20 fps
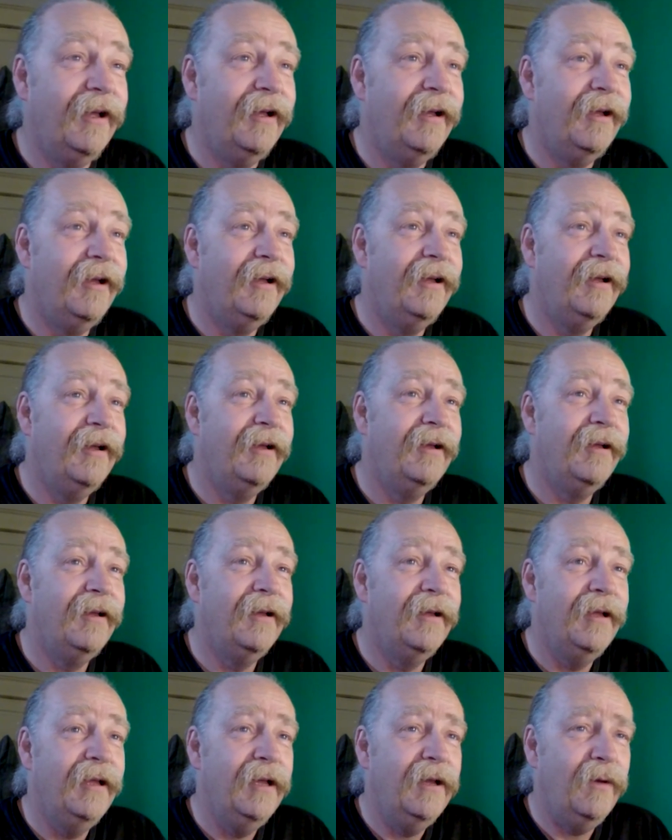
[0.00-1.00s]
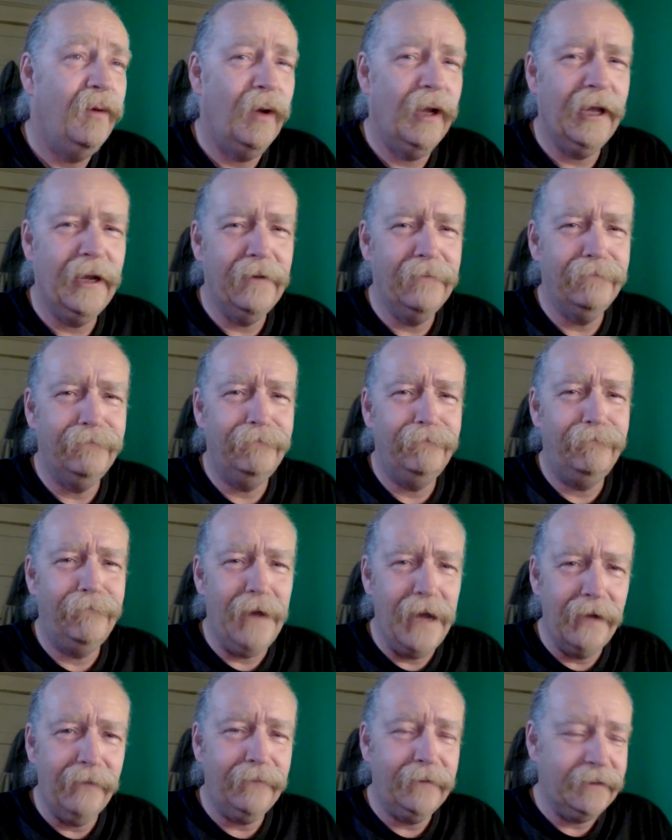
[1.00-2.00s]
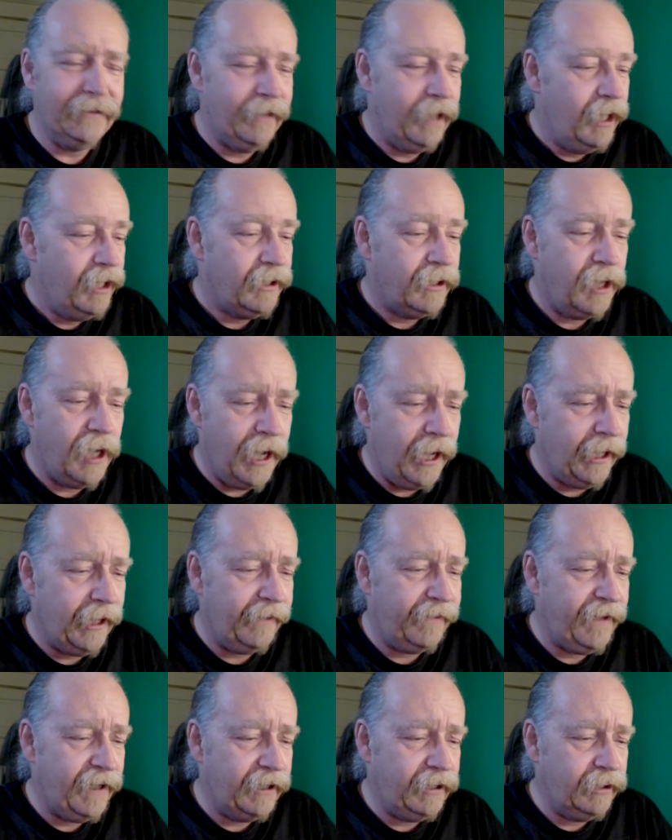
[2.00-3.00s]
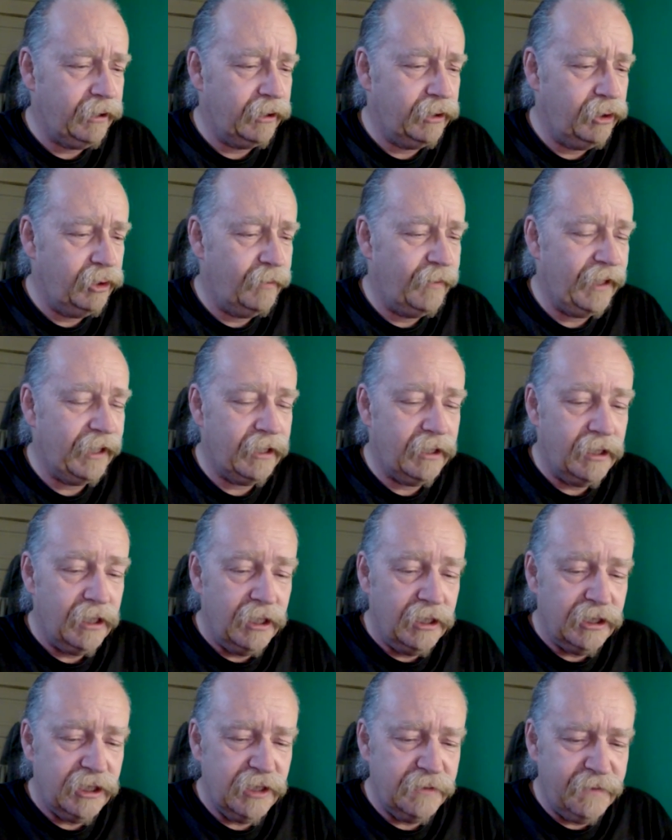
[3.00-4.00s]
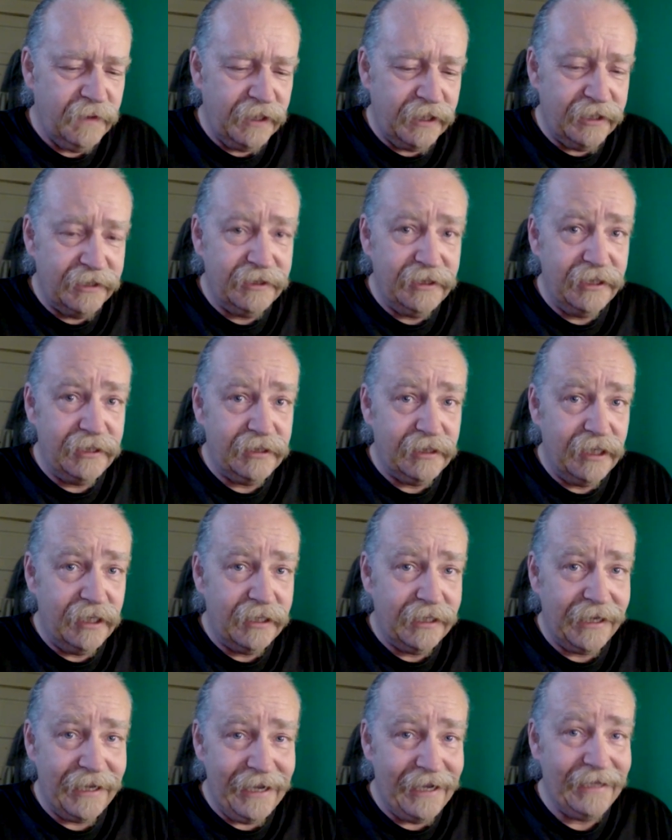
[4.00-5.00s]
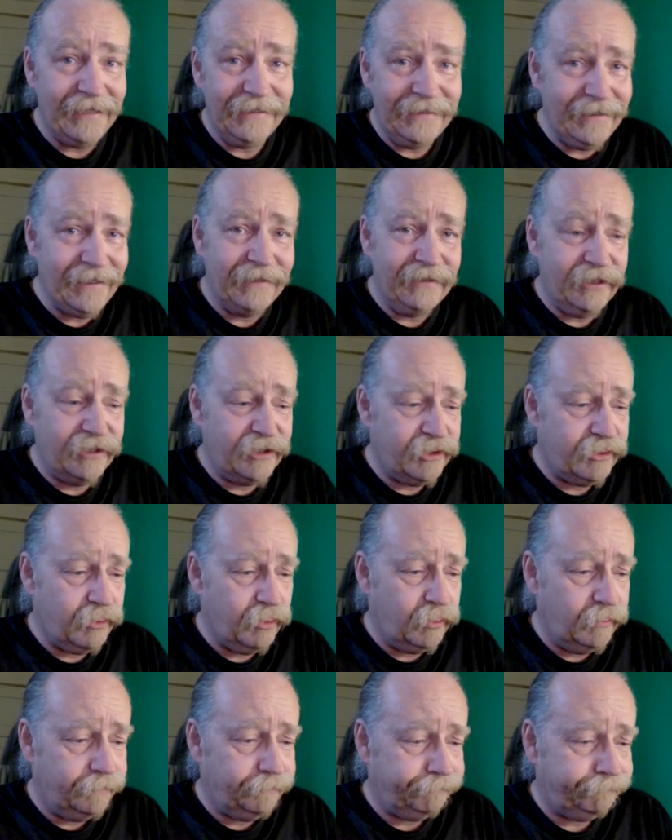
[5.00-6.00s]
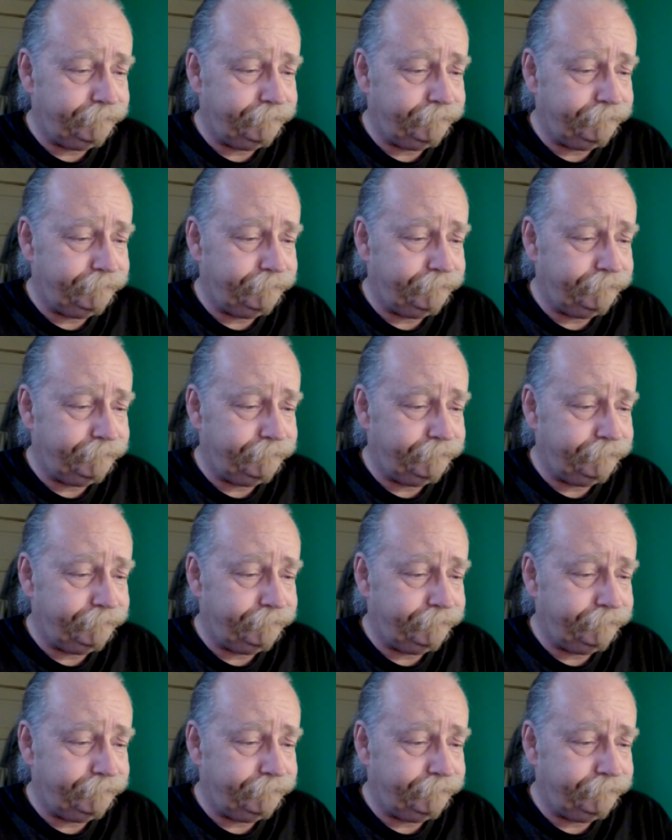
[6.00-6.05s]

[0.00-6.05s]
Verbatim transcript: with your reality, and there's not a goddamn thing you can do about it. Not a thing you can do about it. Just because this guy says it's true.